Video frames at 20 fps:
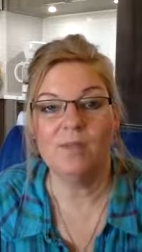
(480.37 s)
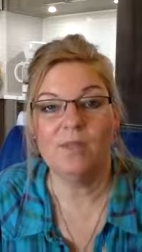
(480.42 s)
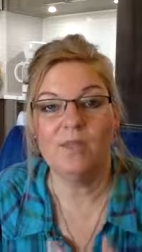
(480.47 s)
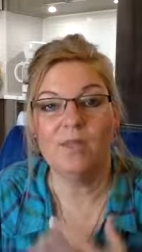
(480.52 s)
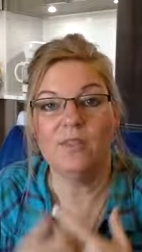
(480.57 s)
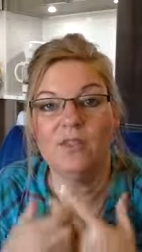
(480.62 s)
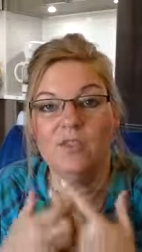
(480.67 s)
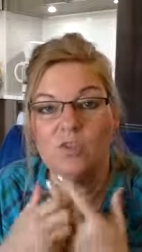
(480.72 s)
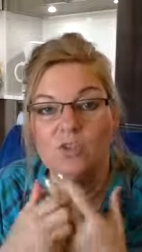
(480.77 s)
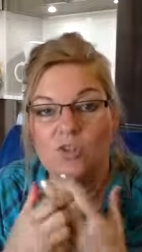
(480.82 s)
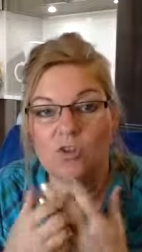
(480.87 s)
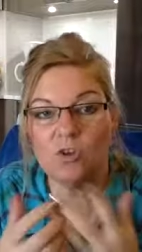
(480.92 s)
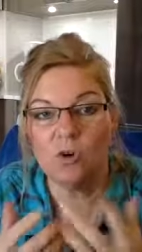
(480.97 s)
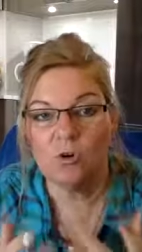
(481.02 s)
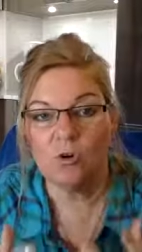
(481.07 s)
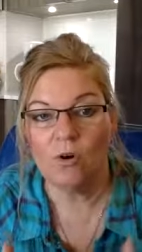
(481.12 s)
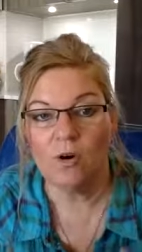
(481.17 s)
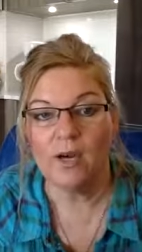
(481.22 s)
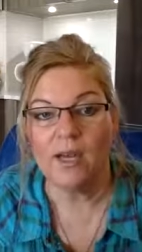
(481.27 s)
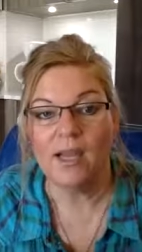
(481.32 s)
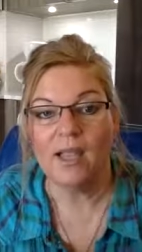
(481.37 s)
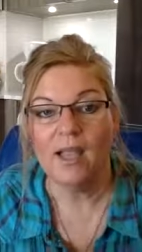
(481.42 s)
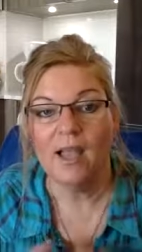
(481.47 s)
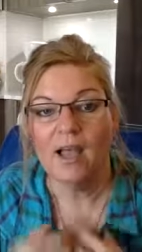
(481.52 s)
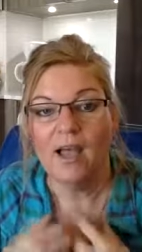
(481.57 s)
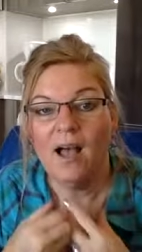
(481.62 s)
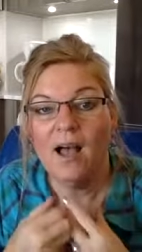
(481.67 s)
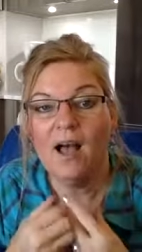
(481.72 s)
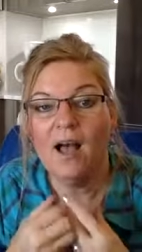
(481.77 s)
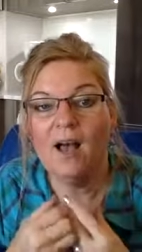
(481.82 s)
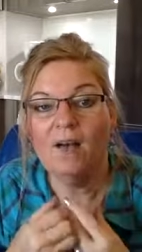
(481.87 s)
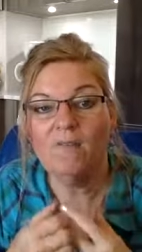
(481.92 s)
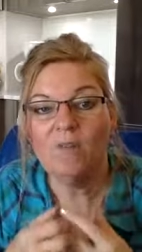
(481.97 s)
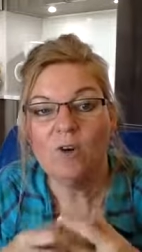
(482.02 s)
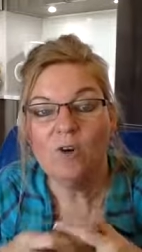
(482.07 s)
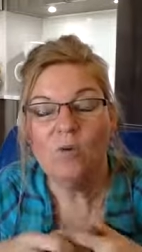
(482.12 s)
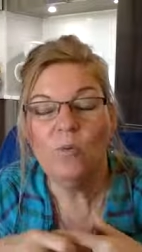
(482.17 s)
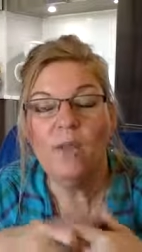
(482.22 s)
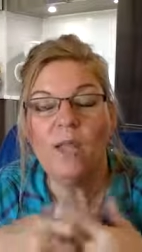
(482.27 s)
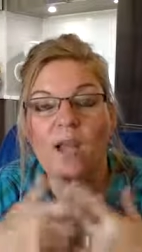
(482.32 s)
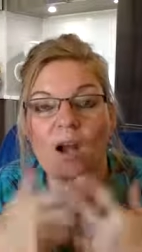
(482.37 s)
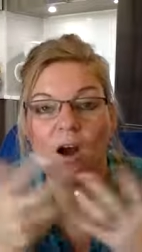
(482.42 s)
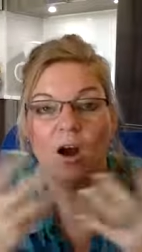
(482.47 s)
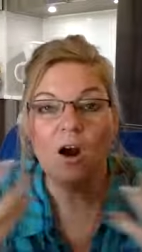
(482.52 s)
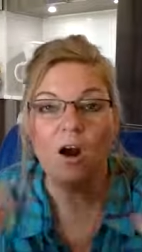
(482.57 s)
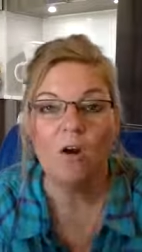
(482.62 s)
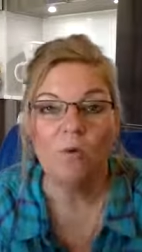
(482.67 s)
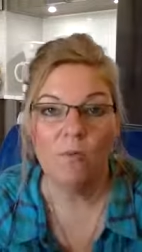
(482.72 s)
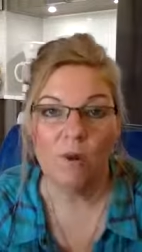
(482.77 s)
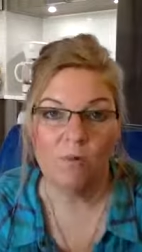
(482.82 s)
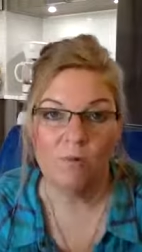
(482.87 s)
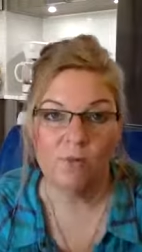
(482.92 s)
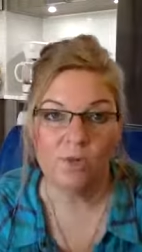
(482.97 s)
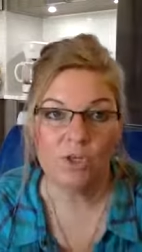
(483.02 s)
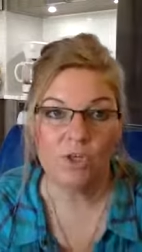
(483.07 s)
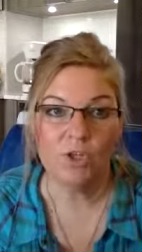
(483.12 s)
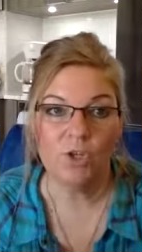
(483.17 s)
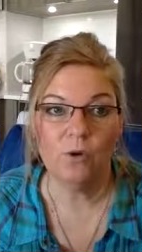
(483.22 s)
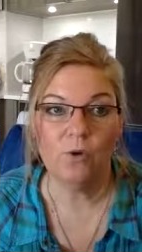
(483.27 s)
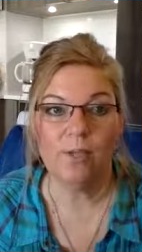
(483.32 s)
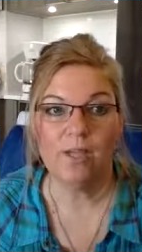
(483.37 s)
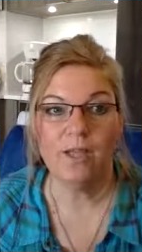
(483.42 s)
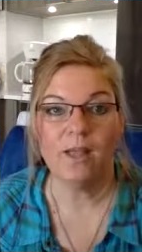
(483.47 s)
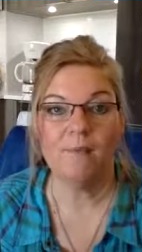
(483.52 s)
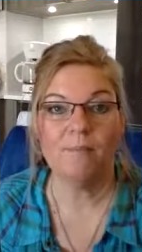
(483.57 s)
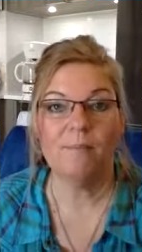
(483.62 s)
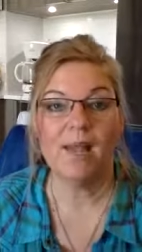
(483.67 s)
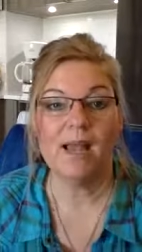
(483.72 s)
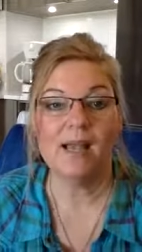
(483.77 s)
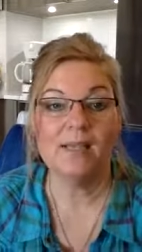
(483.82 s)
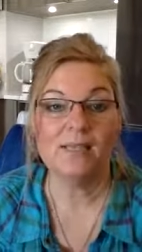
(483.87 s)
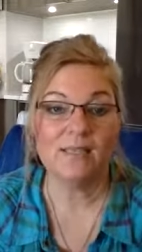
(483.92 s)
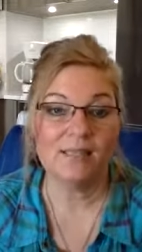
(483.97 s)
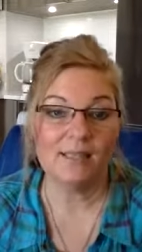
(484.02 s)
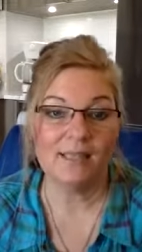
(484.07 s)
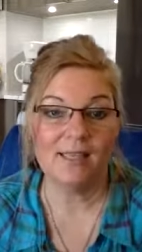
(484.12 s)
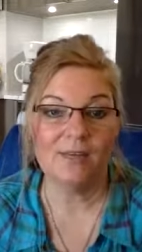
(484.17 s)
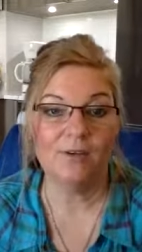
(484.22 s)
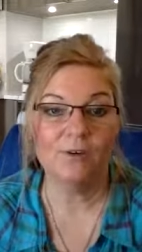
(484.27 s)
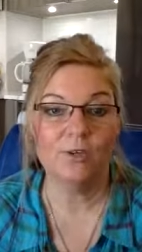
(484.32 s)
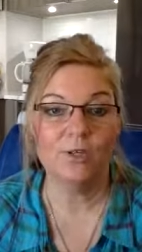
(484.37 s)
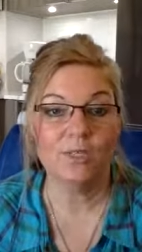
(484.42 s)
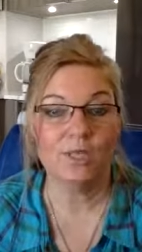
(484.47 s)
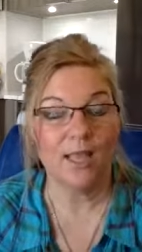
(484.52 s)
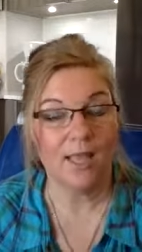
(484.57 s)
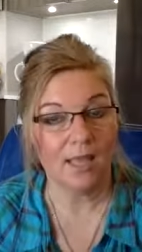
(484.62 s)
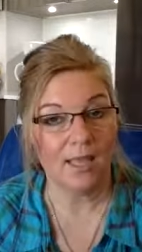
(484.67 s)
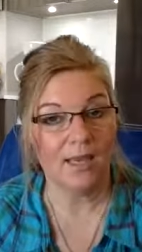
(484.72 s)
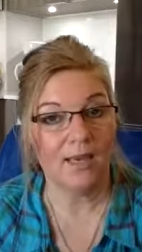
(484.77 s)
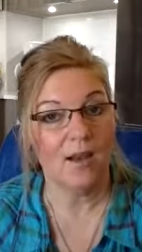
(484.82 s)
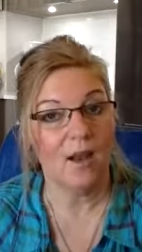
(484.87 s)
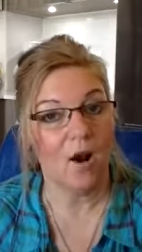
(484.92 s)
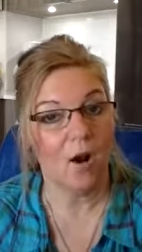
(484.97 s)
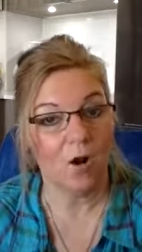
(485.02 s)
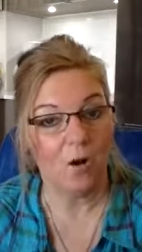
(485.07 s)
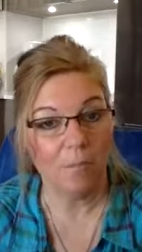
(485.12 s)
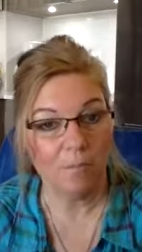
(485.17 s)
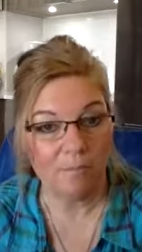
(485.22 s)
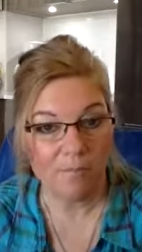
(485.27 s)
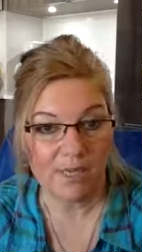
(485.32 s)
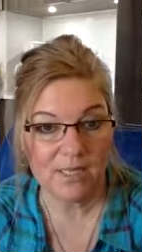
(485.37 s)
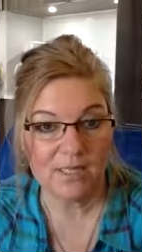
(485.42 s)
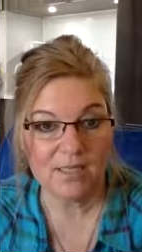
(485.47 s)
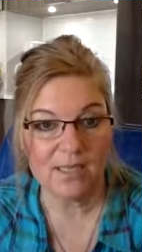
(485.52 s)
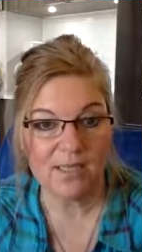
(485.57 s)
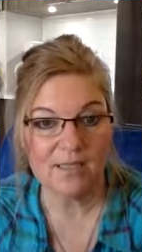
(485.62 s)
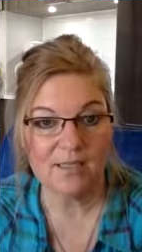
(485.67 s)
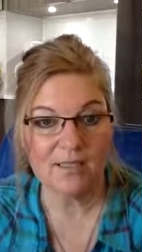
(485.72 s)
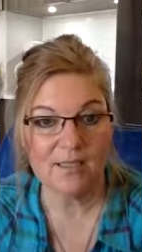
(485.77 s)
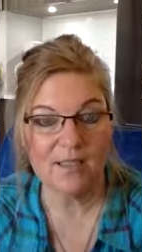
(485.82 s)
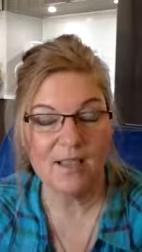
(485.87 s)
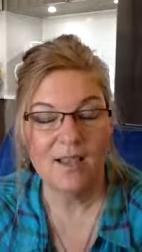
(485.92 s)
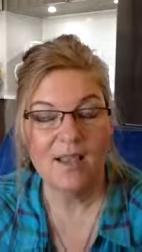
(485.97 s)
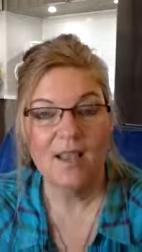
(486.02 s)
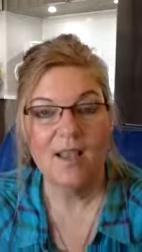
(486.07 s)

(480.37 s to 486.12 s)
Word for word: and the story of who we are when we're showing up as leaders in our business.